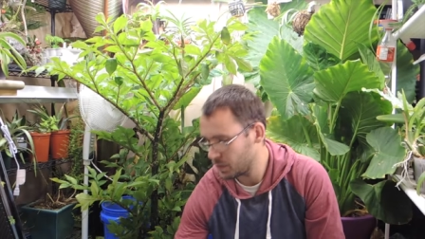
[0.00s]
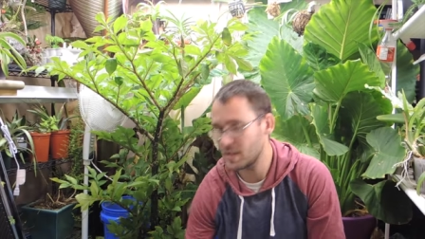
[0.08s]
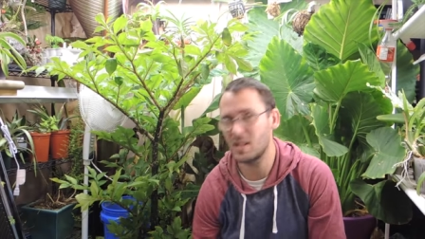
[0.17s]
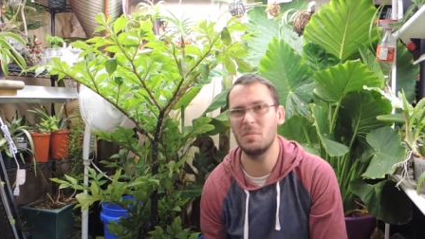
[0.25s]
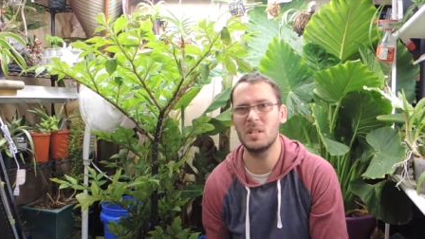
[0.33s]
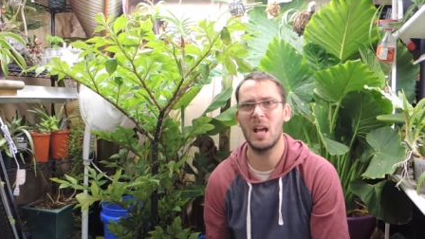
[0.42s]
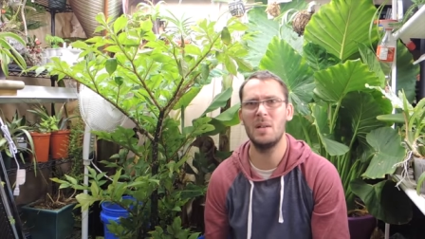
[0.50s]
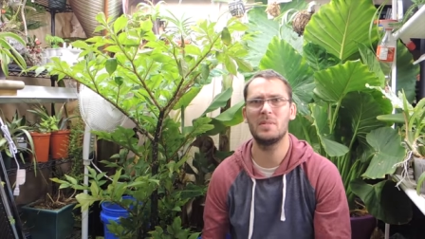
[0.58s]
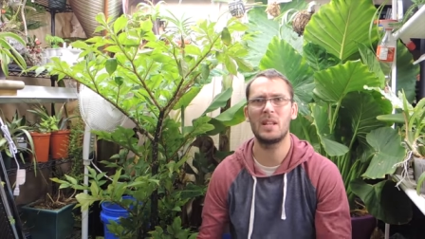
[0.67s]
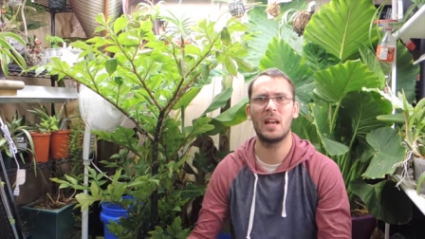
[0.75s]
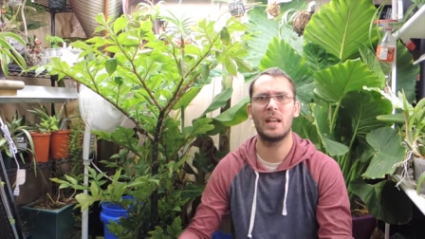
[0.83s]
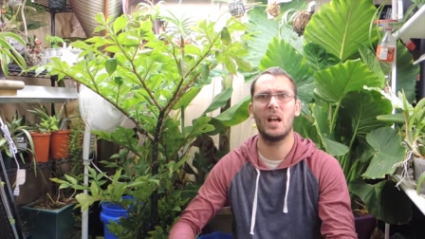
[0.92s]

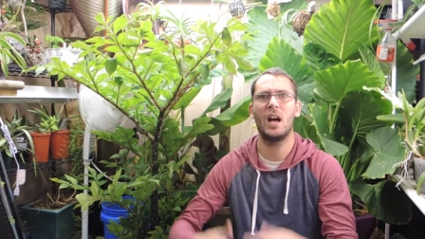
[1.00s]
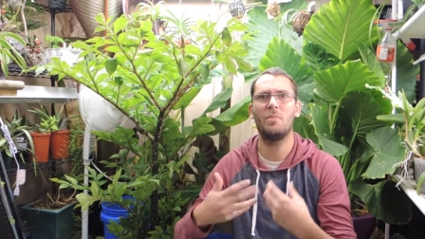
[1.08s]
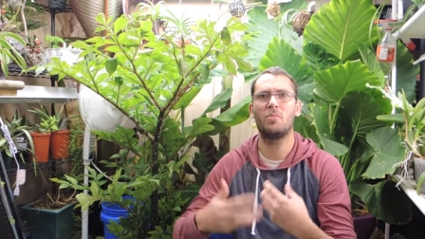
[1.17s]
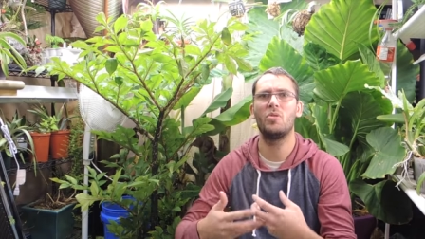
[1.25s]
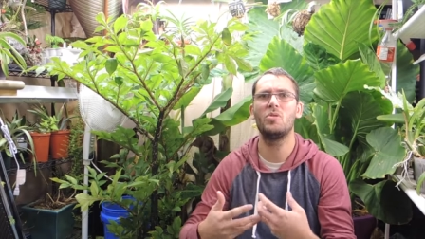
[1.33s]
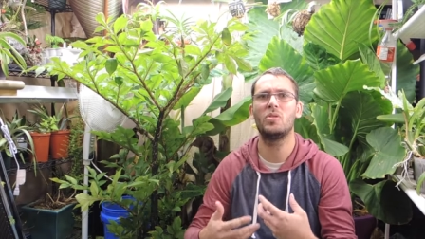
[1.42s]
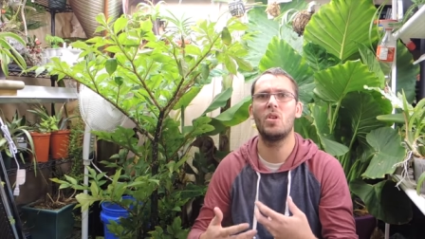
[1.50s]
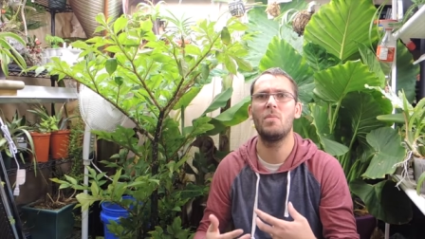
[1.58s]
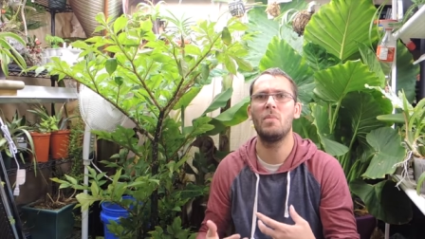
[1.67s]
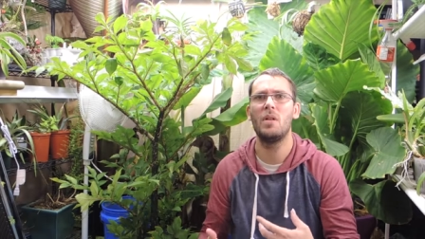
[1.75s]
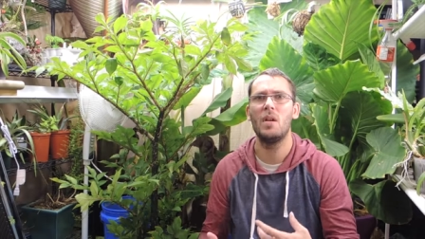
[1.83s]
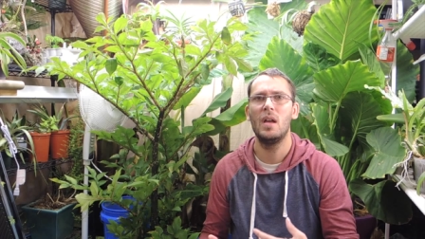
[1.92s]
Sometimes I uproot
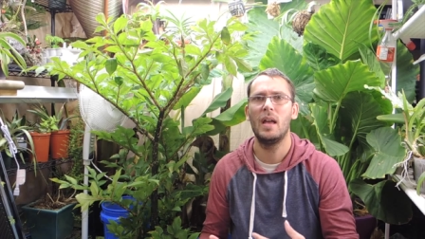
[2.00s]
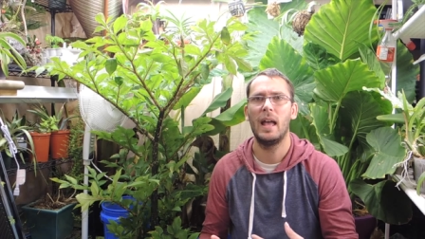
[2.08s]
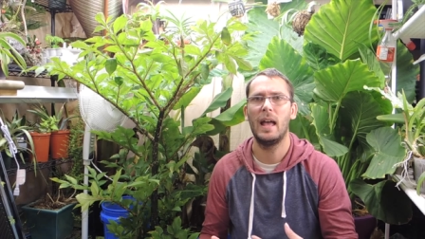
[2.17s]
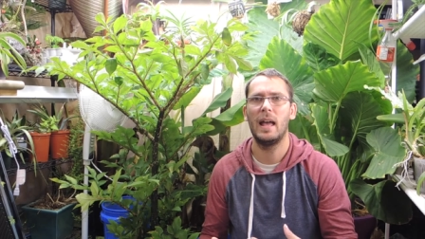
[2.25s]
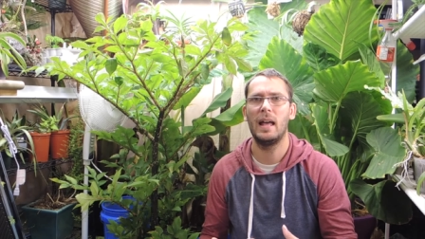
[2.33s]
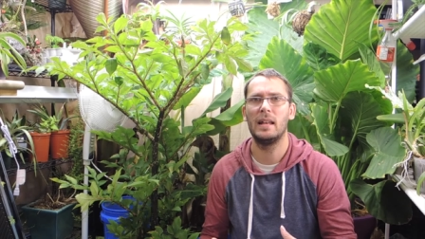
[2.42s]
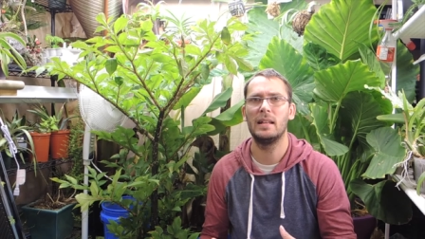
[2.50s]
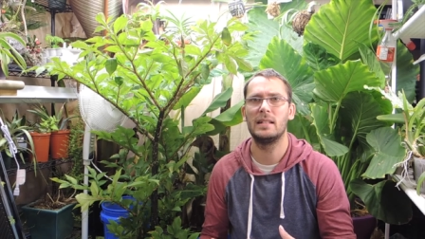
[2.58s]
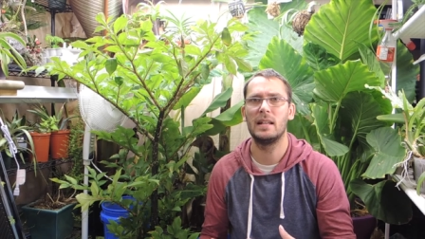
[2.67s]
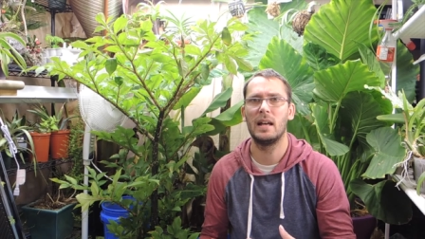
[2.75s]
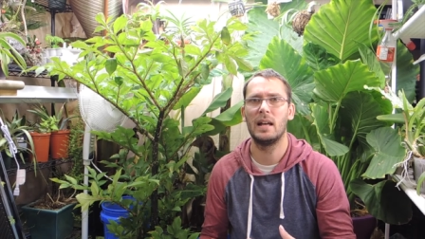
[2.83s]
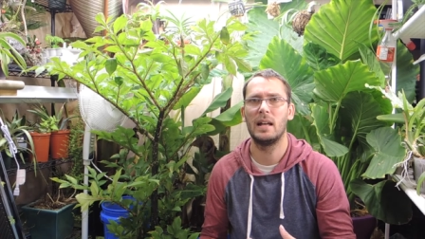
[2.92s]
them
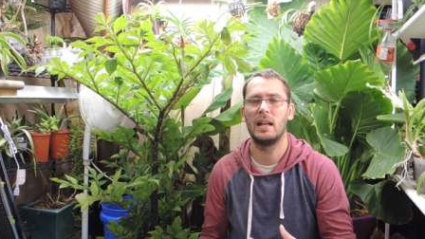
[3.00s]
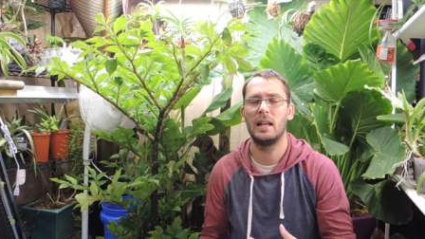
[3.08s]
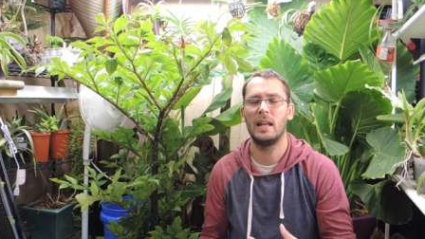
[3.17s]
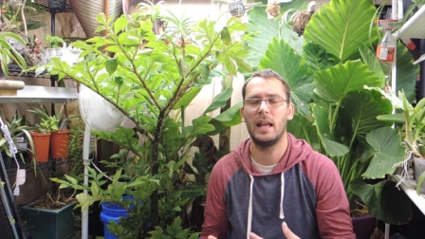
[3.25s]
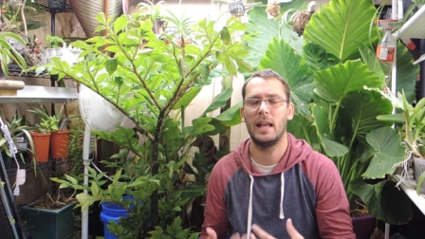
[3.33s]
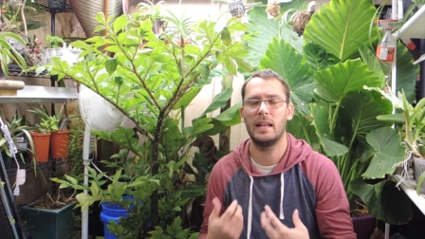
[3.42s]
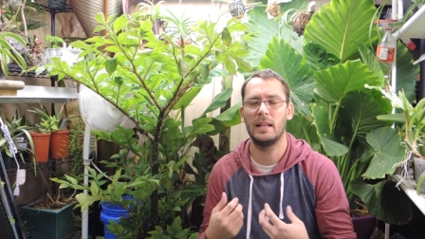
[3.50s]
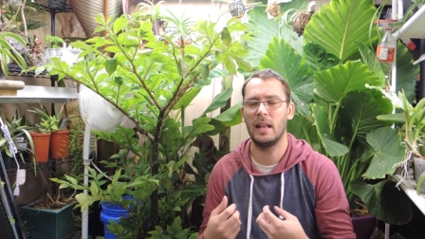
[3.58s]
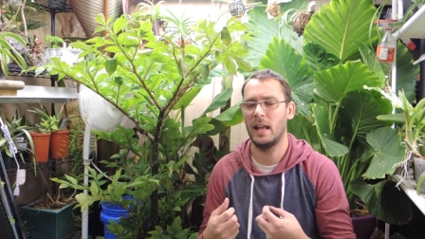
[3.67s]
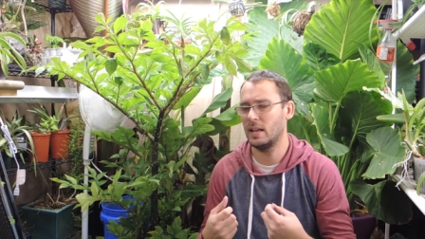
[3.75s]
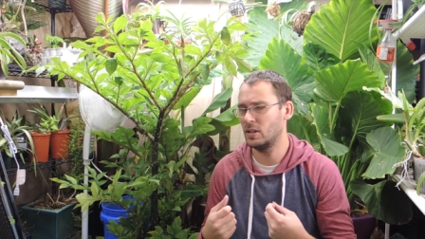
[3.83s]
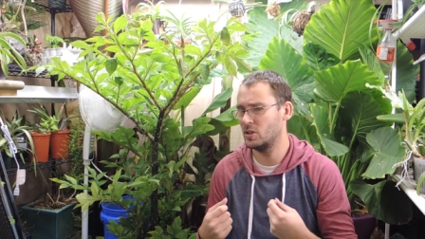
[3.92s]
and uh,
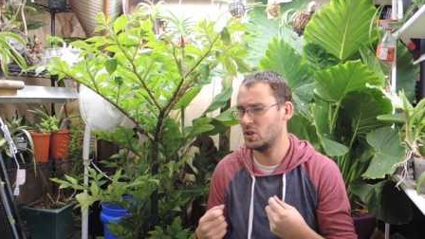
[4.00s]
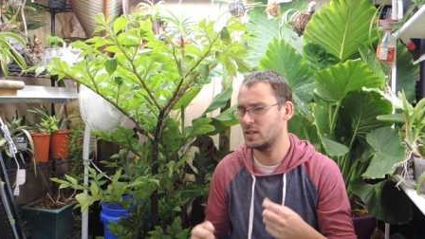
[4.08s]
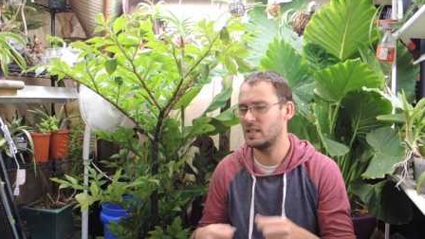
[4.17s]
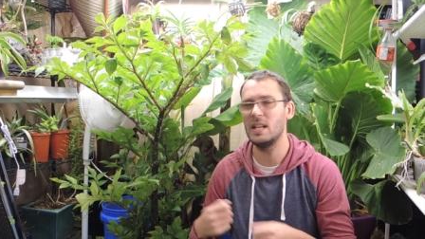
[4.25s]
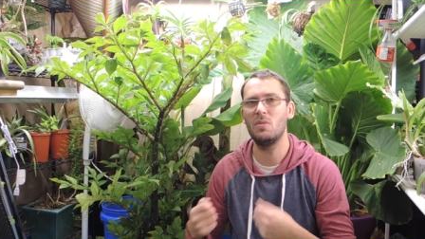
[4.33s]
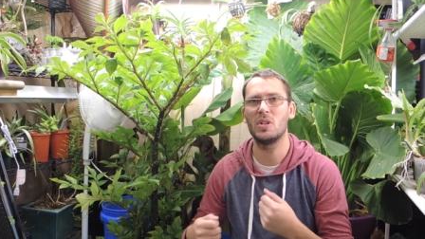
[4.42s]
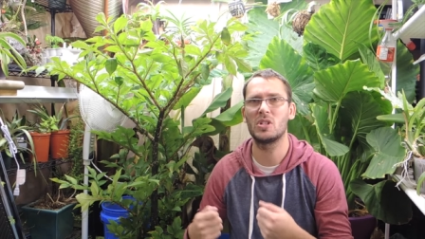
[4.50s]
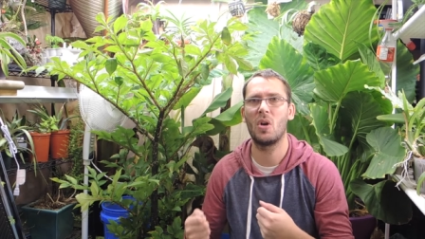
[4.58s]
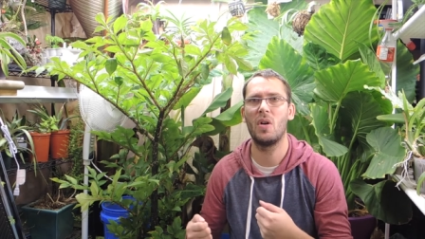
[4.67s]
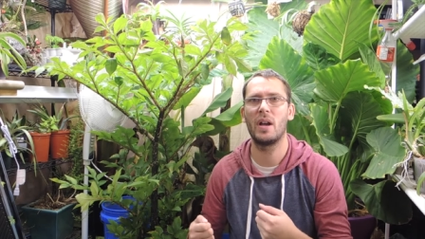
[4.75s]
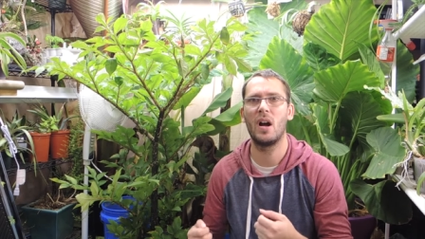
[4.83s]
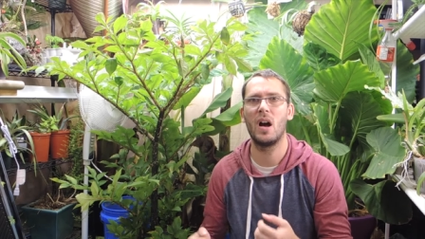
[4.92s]
and and just see what's
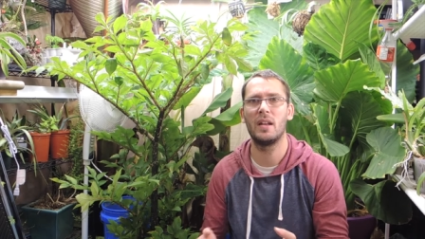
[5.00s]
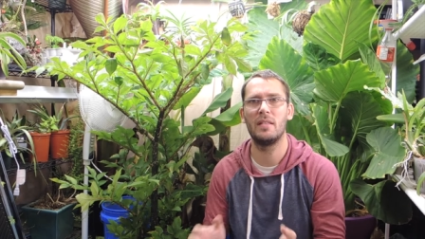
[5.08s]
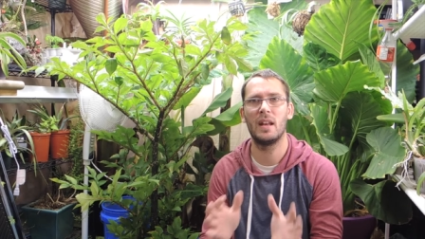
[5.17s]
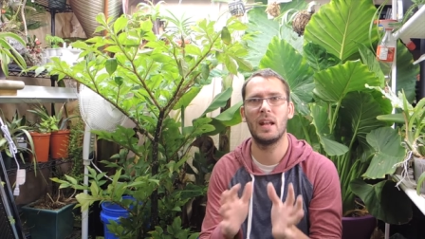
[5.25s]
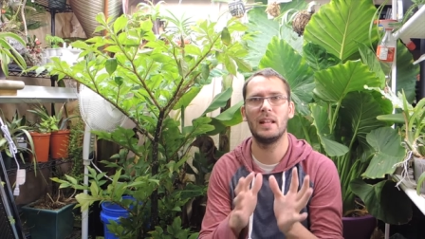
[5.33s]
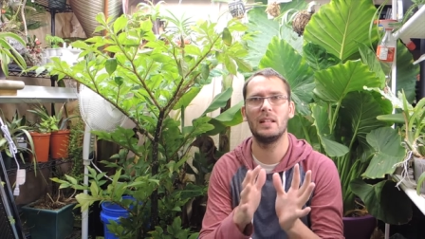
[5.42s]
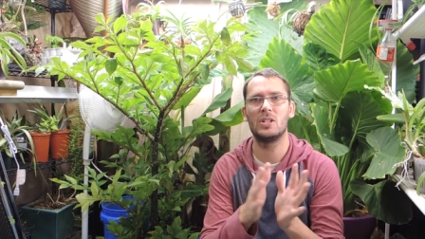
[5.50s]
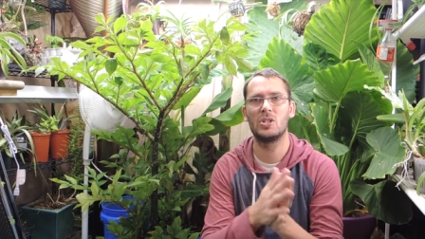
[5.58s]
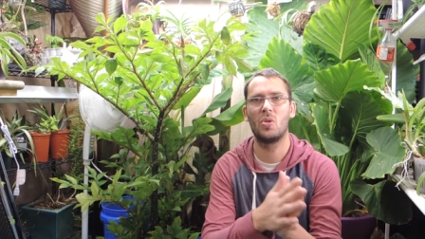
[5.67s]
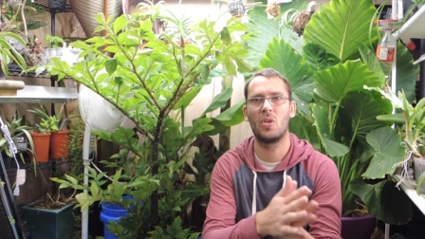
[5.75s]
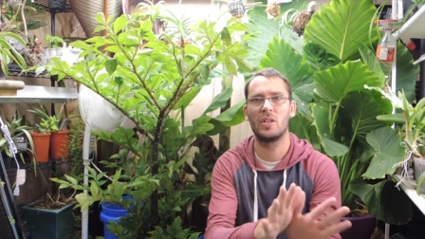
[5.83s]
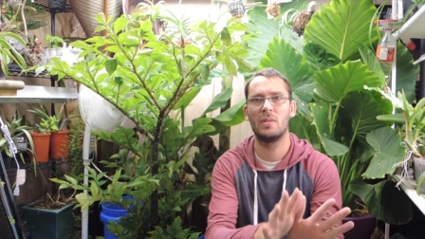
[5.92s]
going on, and then I
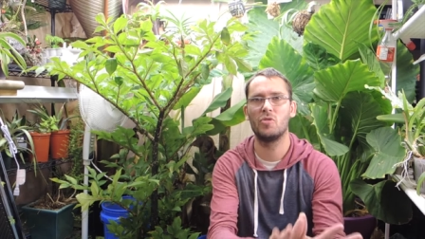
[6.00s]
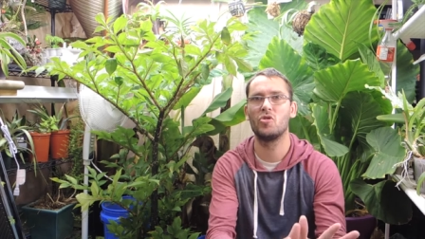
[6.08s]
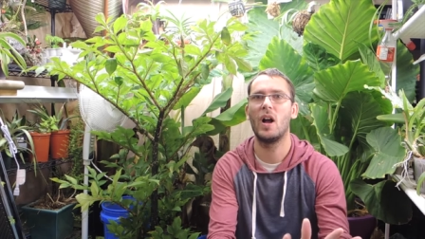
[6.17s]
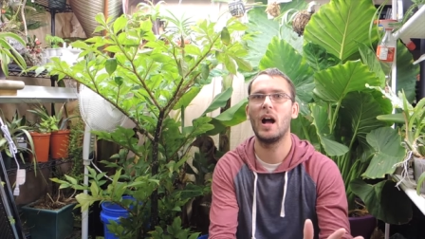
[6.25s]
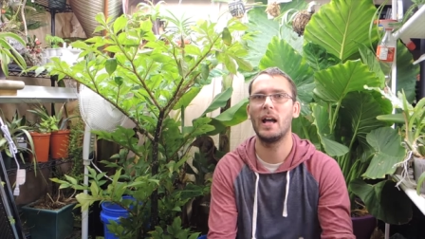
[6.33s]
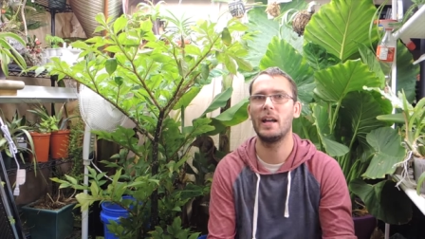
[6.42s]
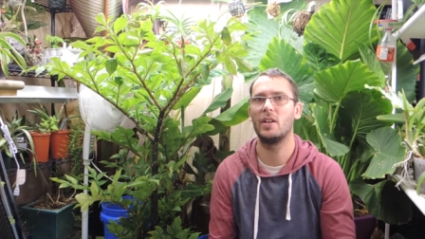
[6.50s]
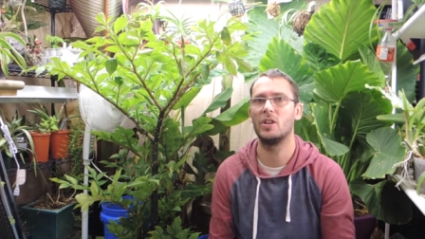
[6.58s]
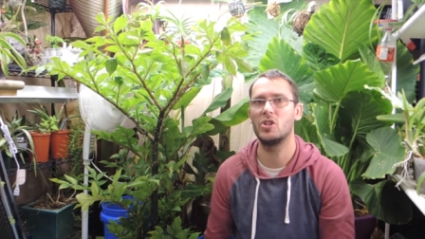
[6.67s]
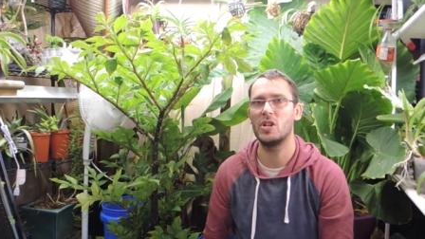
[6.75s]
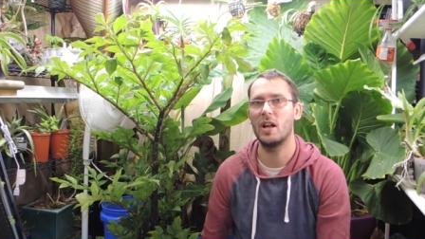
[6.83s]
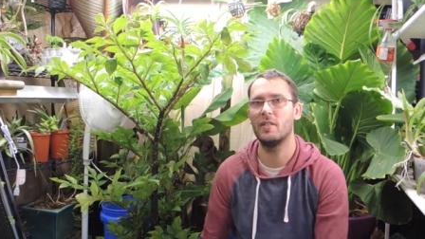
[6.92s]
store them dry on
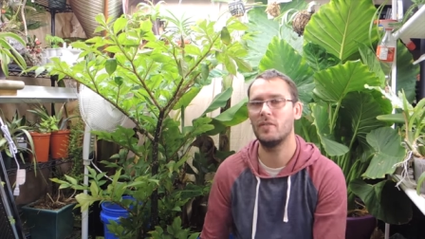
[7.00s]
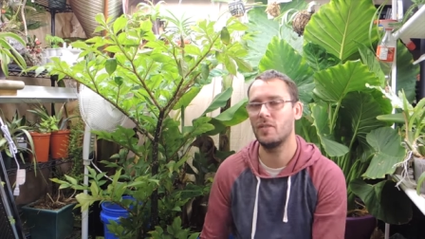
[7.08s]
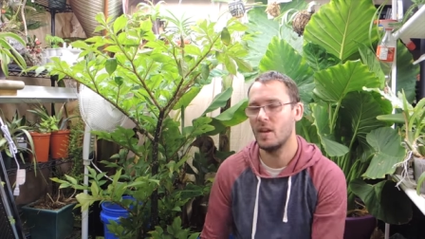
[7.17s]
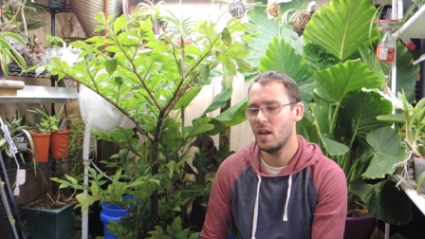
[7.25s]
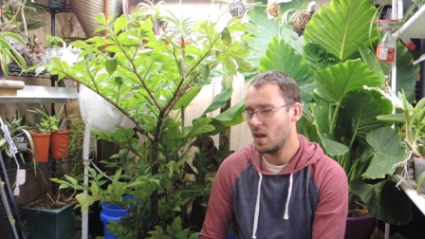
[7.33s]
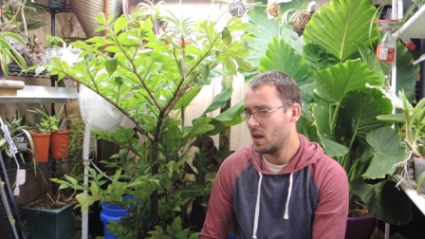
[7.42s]
a shelf.